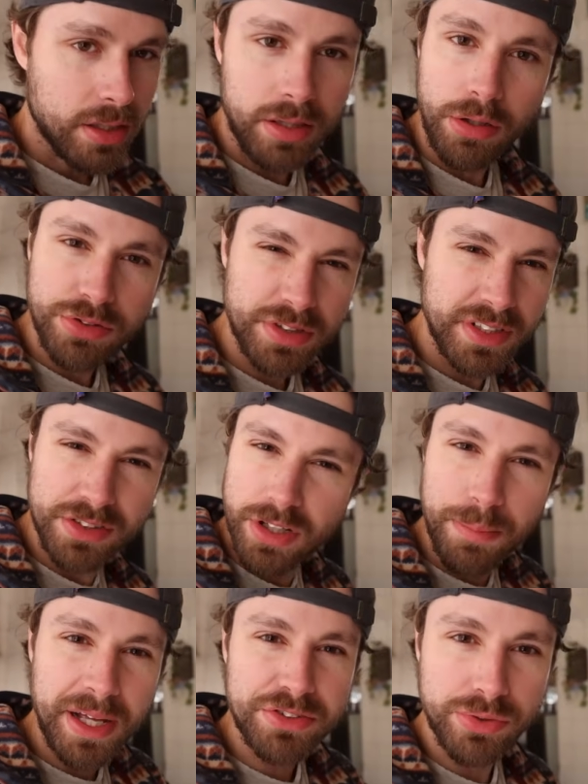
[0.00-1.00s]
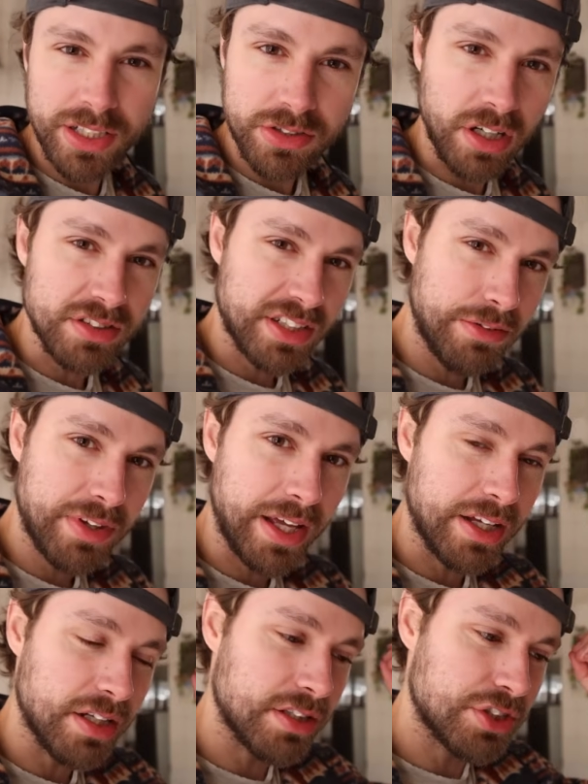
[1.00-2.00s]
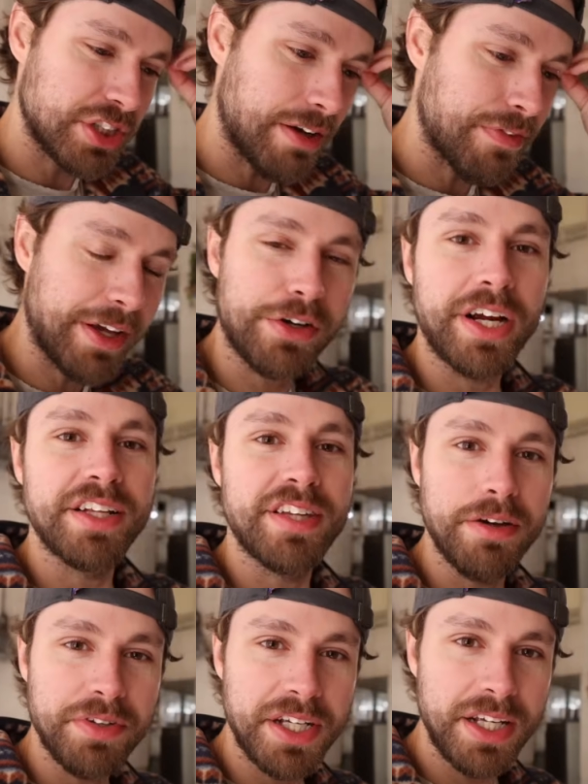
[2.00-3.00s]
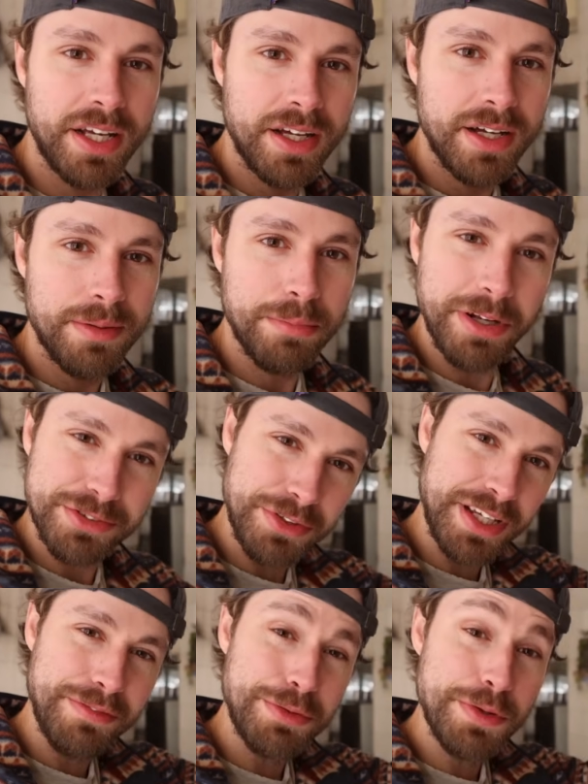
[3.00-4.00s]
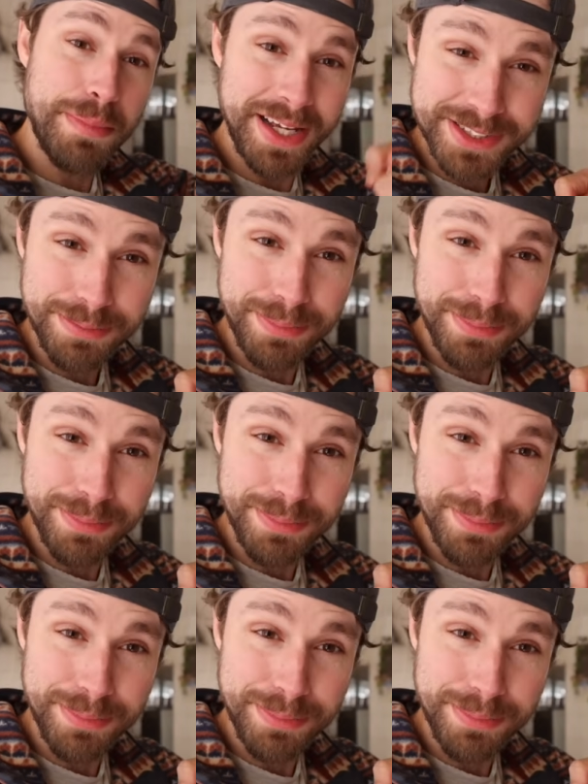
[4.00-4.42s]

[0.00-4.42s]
These are the best restaurants. Gives that chef that creativity, but that's going to give you the best